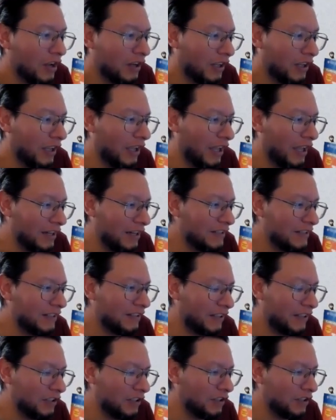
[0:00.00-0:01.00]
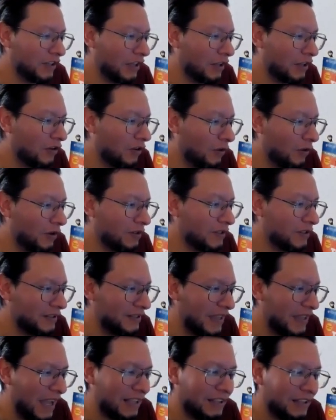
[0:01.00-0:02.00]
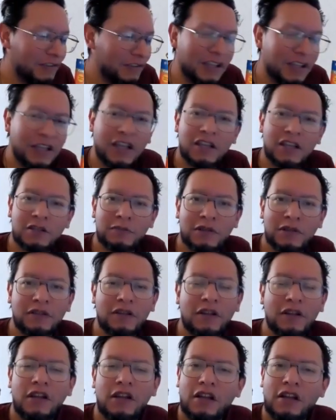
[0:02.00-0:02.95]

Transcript: Okay, elicitation encourages active engagement.